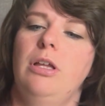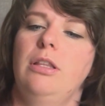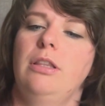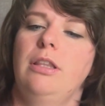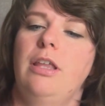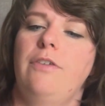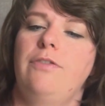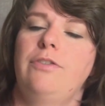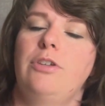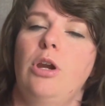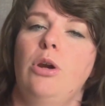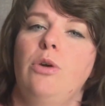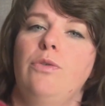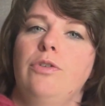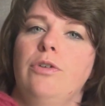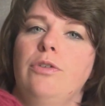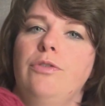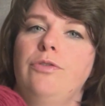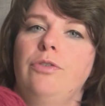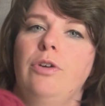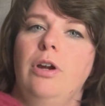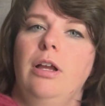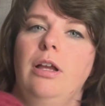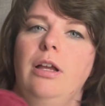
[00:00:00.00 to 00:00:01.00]
leftover
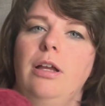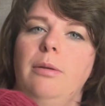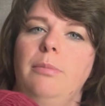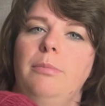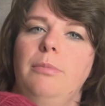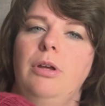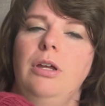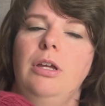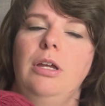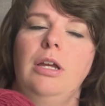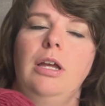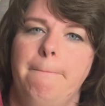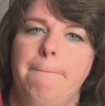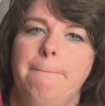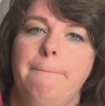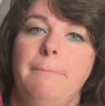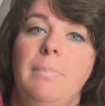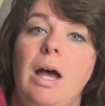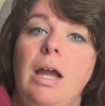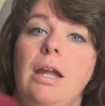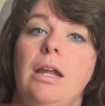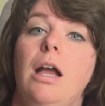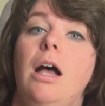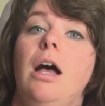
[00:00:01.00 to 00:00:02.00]
from
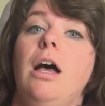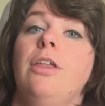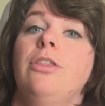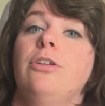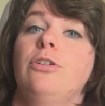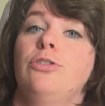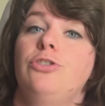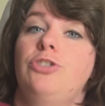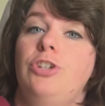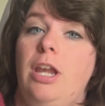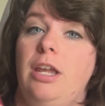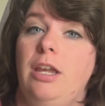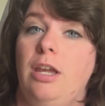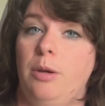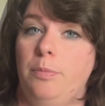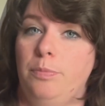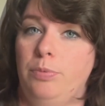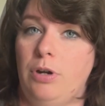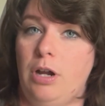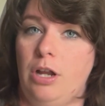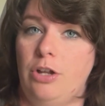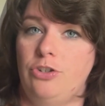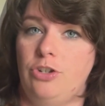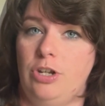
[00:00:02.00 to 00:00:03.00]
my other Jacob
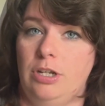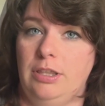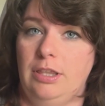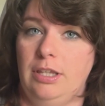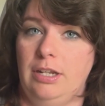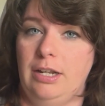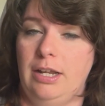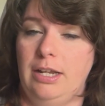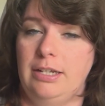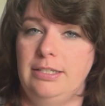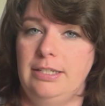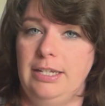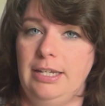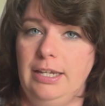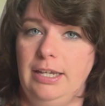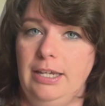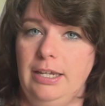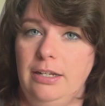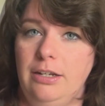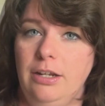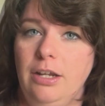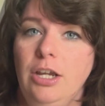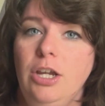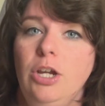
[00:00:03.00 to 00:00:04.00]
project that I
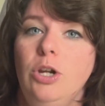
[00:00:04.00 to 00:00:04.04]
did,